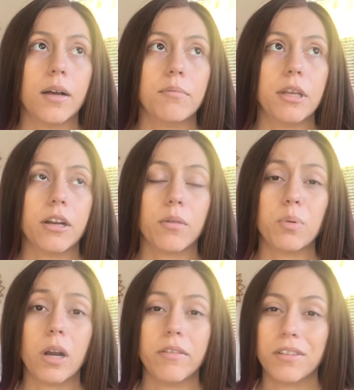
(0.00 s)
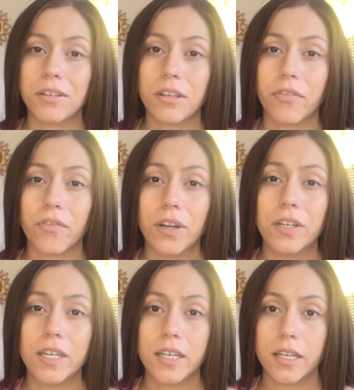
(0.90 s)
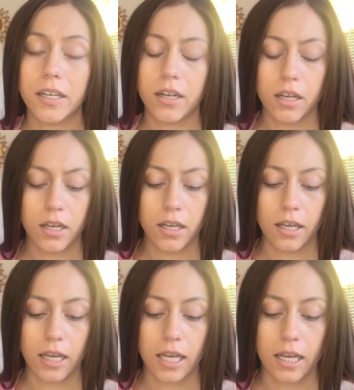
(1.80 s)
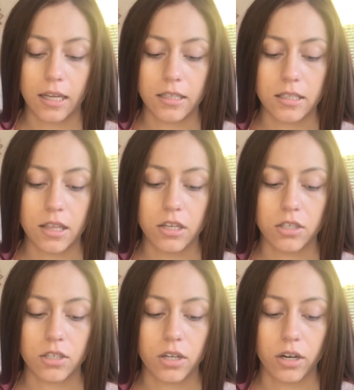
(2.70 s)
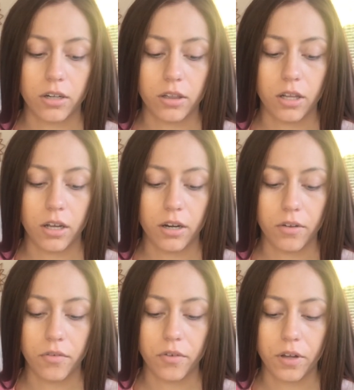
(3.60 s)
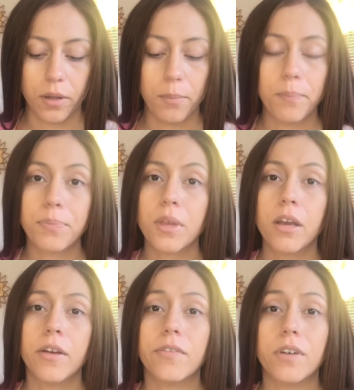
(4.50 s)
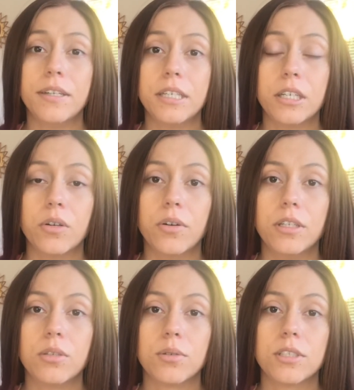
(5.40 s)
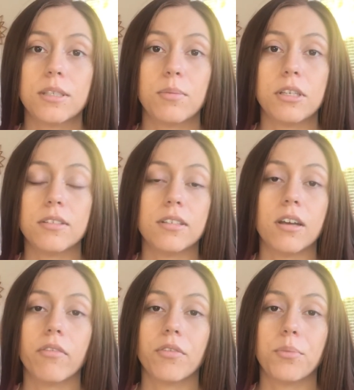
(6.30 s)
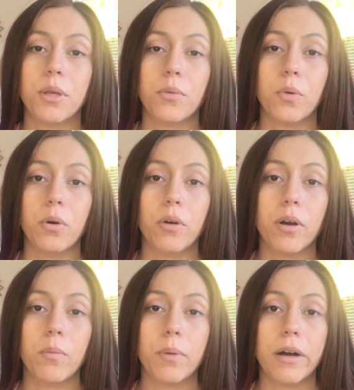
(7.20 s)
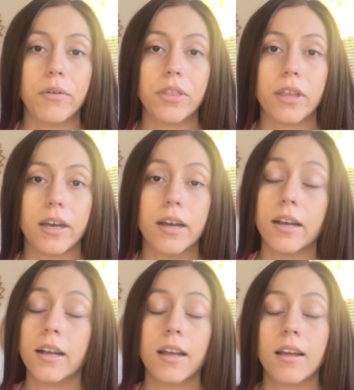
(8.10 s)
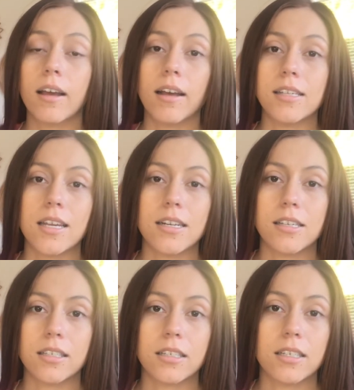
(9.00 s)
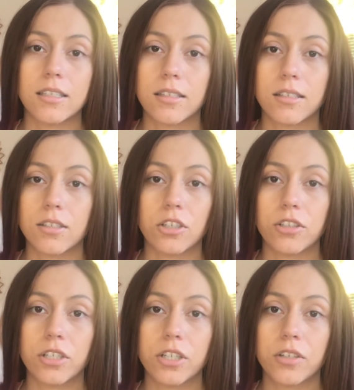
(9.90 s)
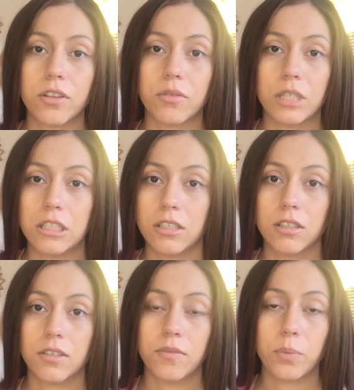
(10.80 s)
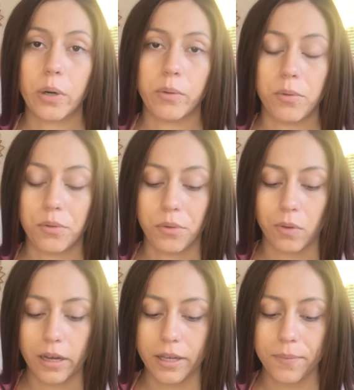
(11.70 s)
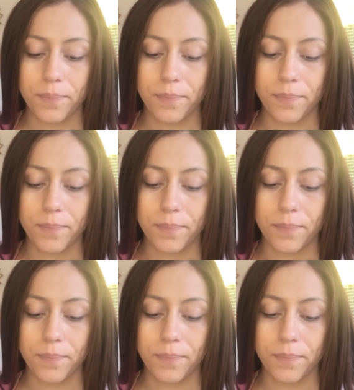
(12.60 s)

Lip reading: they're privately funded, and there's not a lot of funding going towards it because the government won't help out with that. As I discussed earlier, the reasons of probably why.